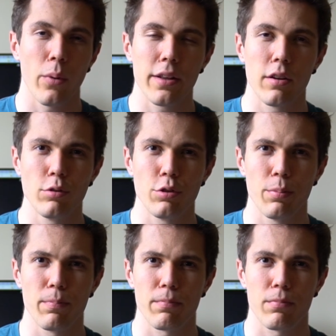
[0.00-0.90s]
why don't
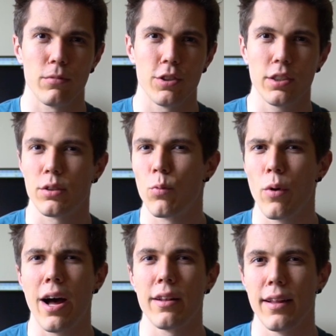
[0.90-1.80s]
you just
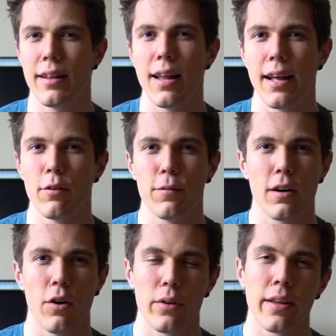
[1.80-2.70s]
run that line of
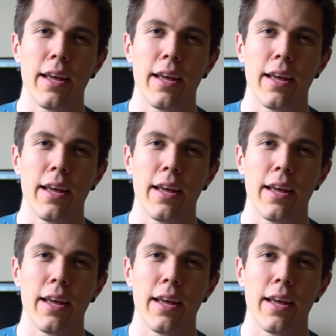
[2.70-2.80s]
code?